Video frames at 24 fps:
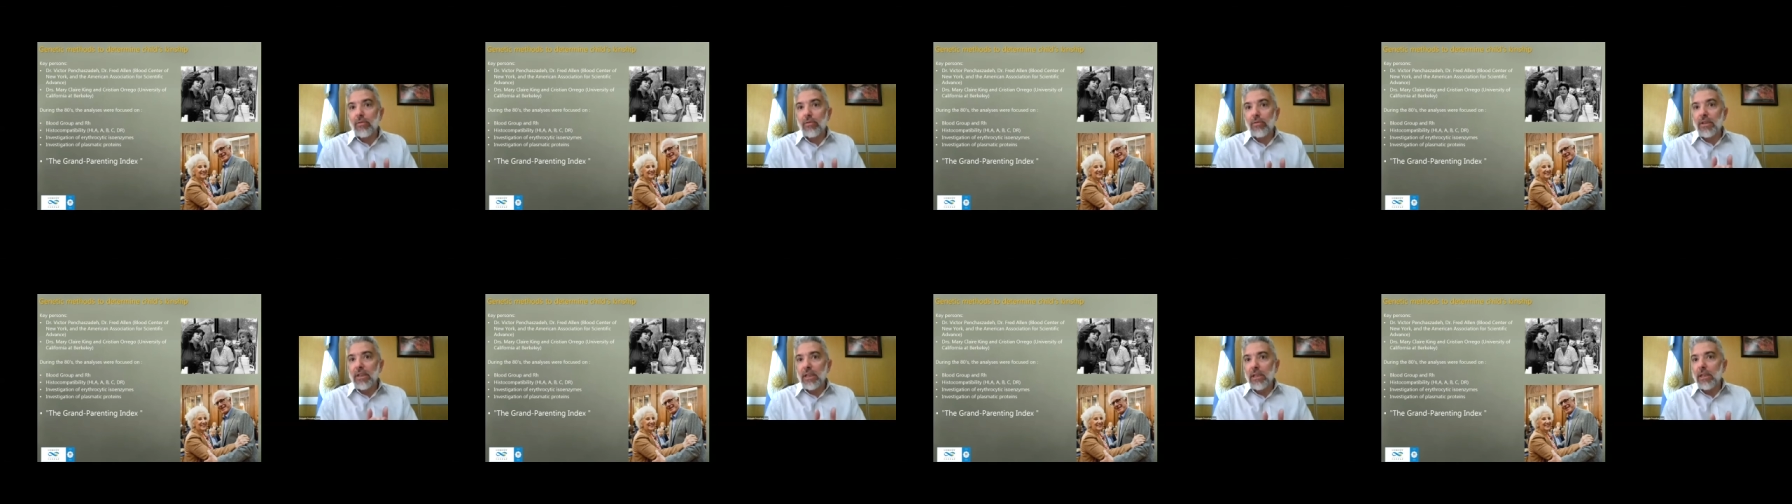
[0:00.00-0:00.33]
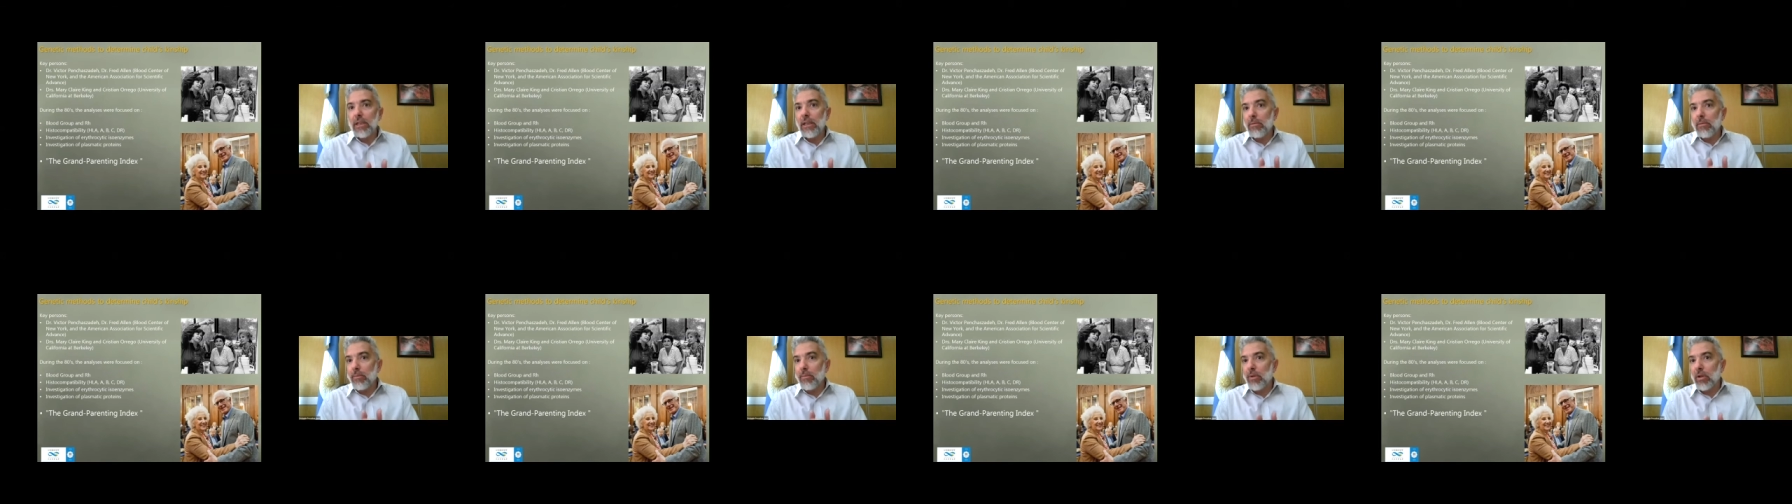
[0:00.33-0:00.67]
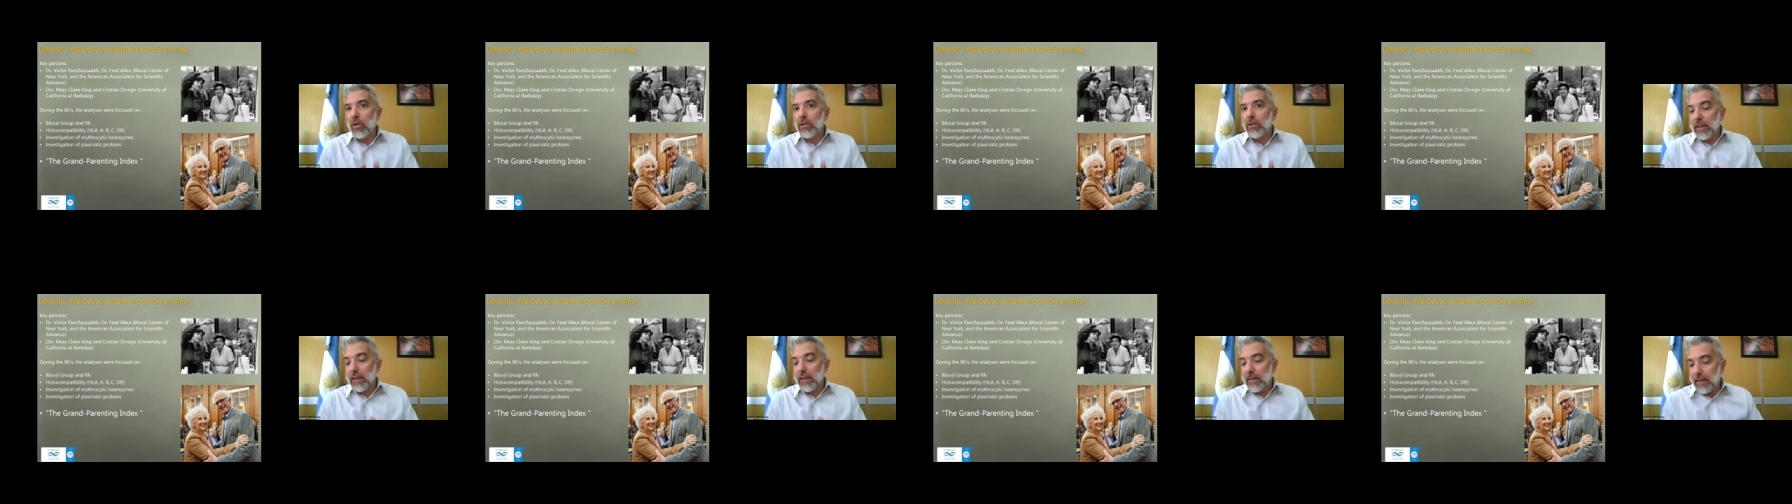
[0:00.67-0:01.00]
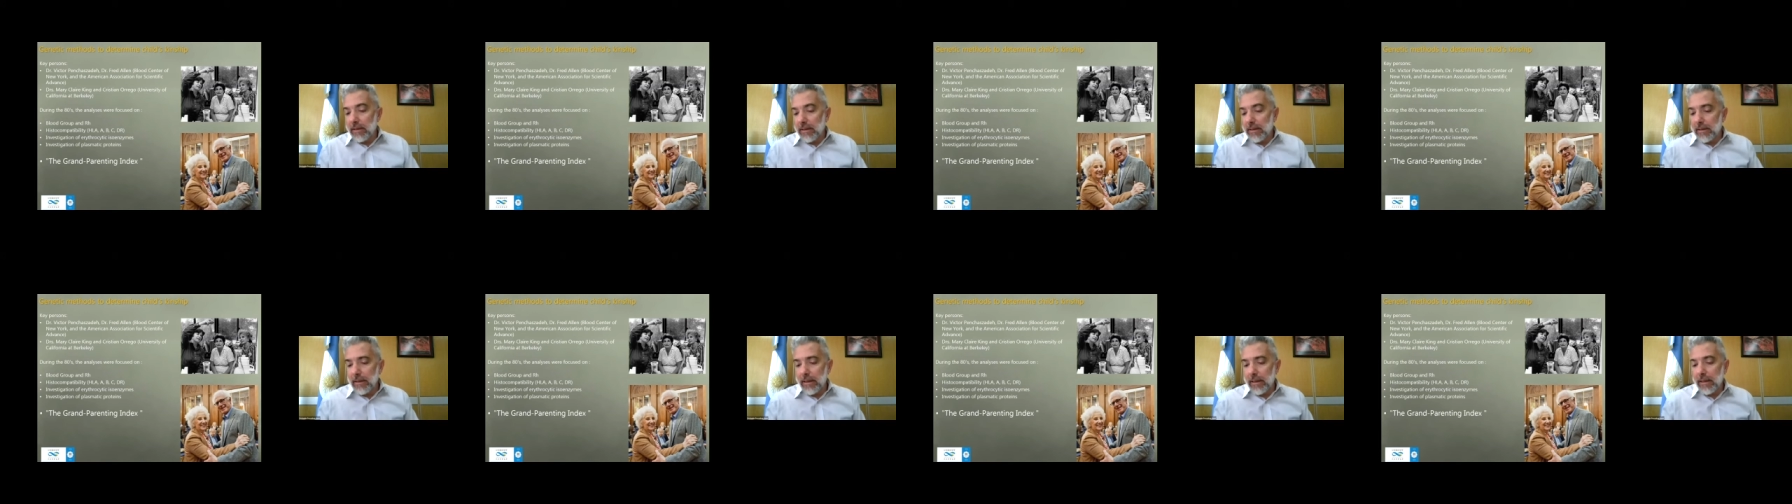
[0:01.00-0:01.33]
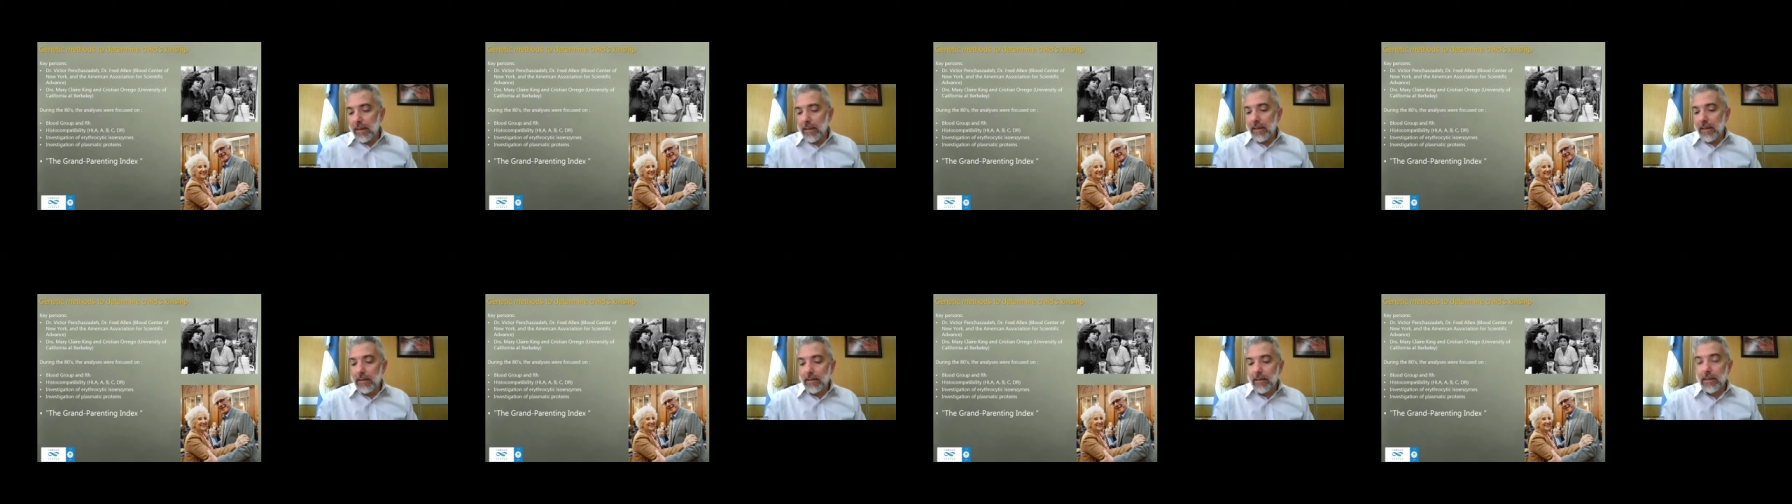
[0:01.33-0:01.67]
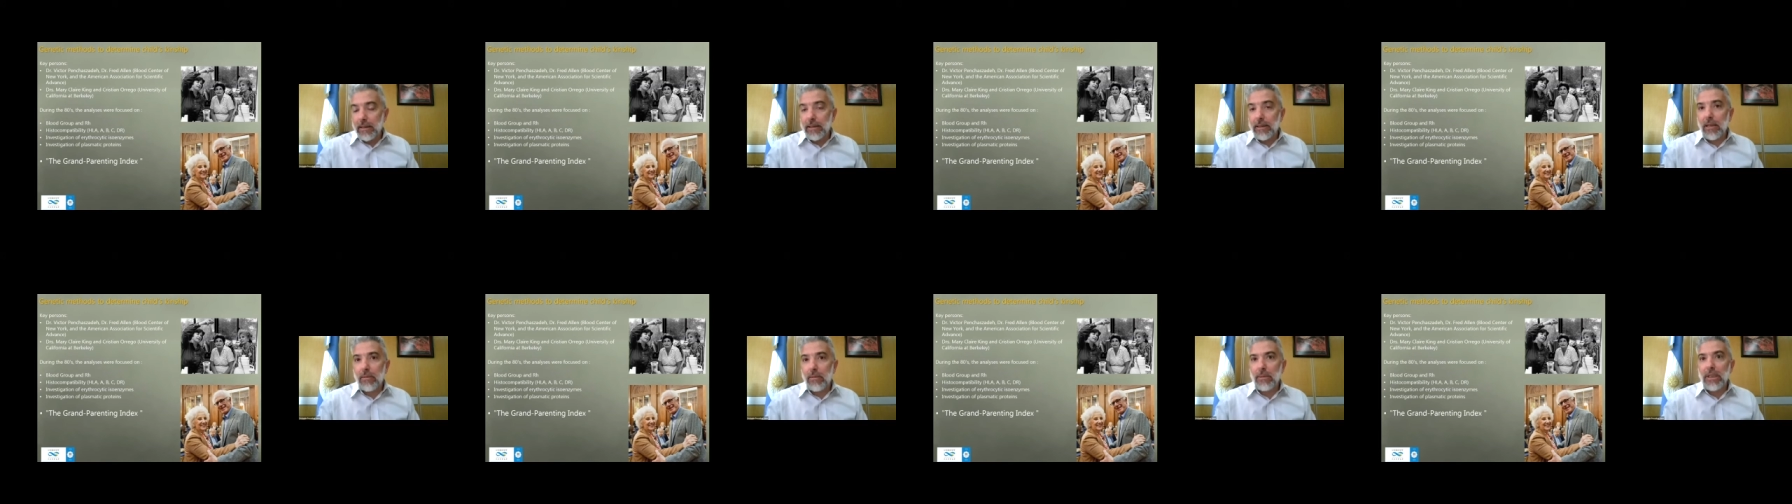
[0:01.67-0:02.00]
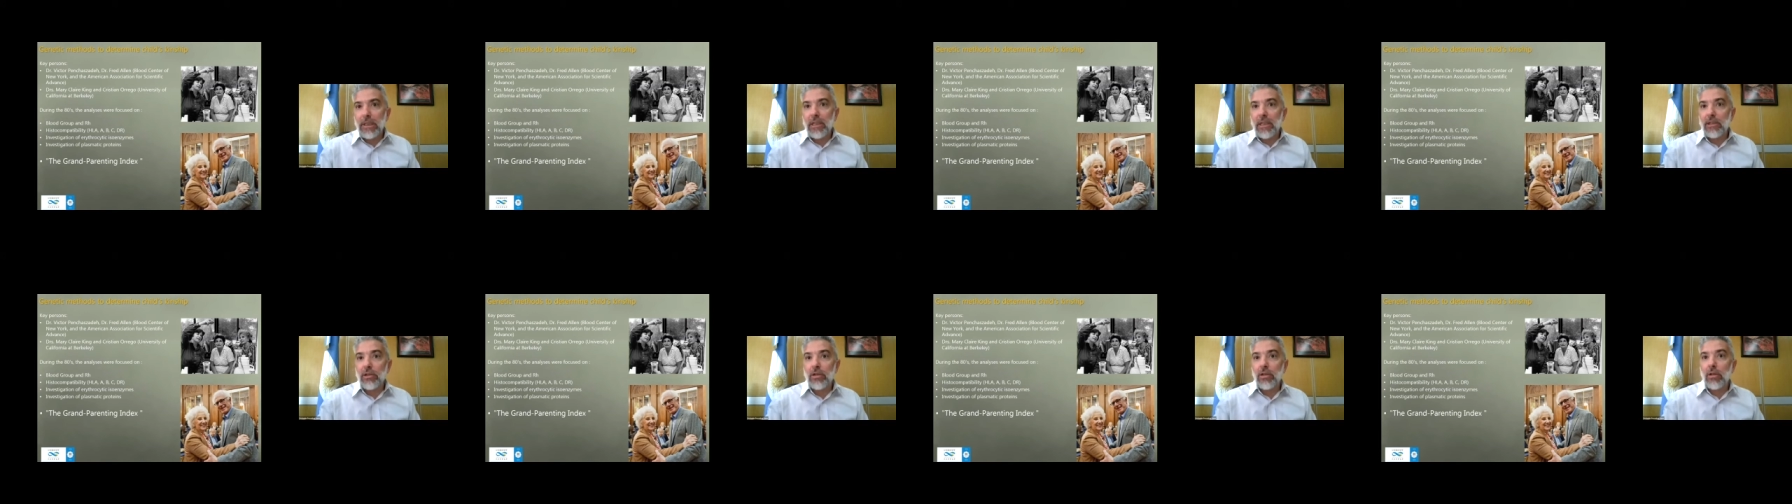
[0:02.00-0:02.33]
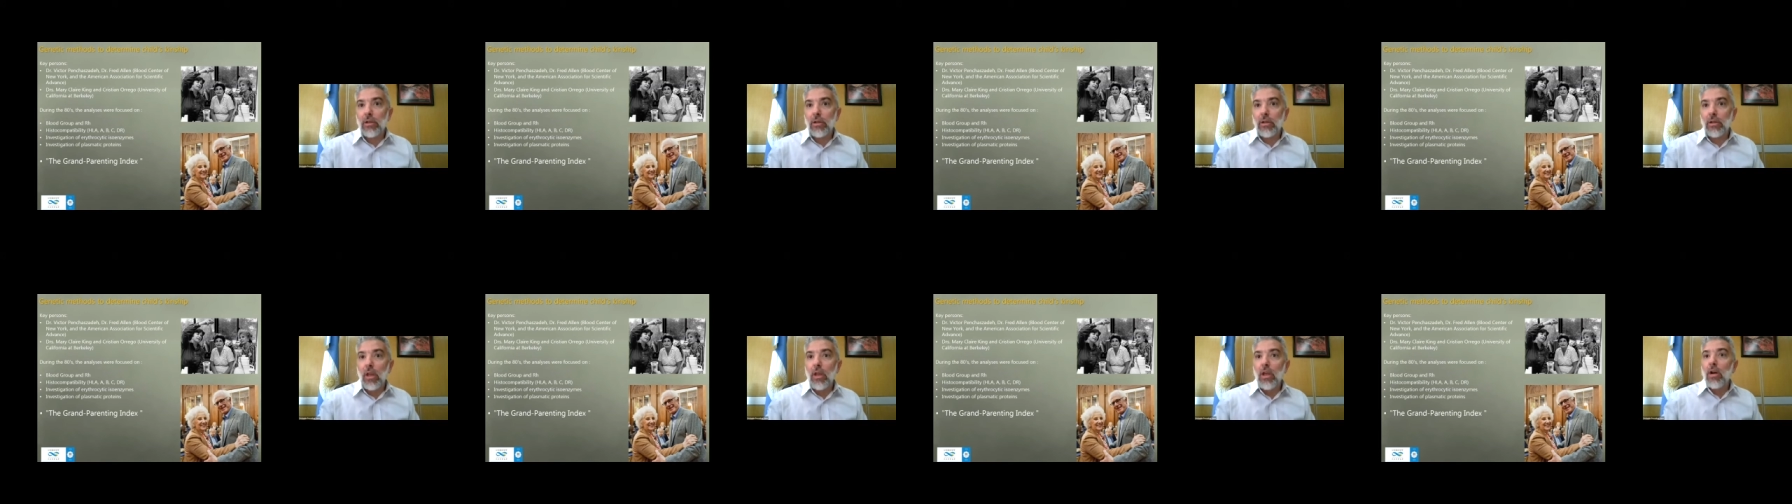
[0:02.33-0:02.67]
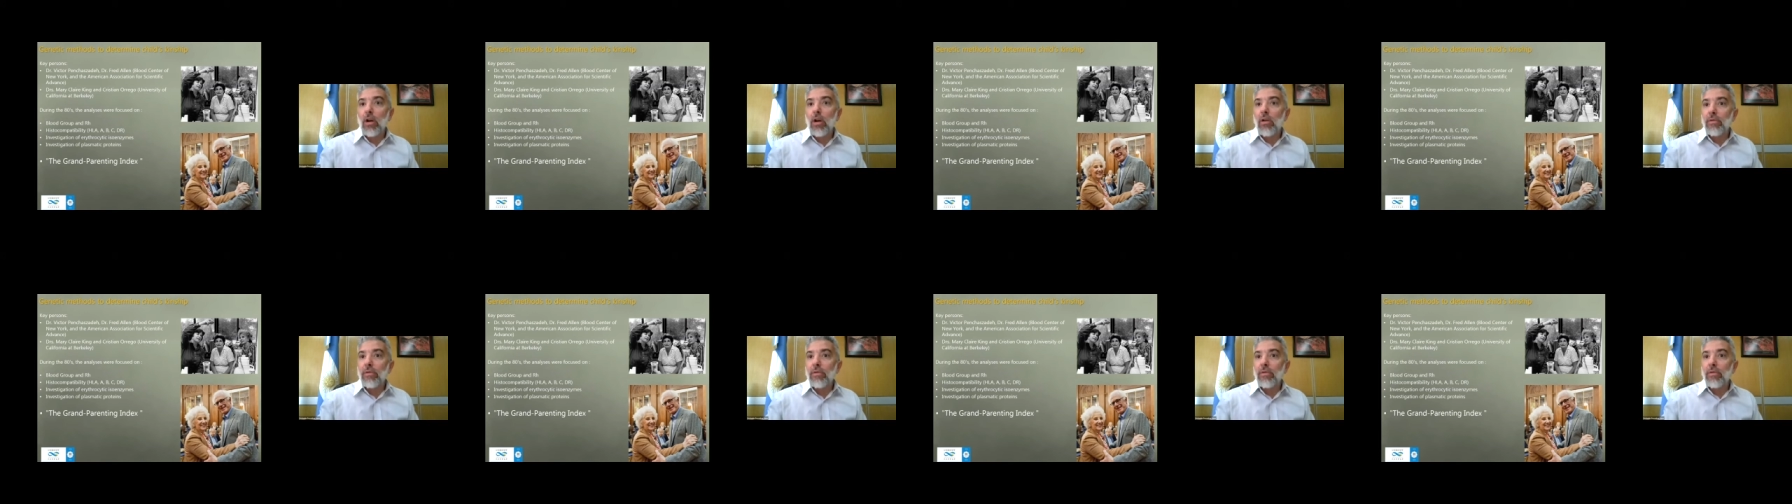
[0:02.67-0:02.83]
of key importance in the determination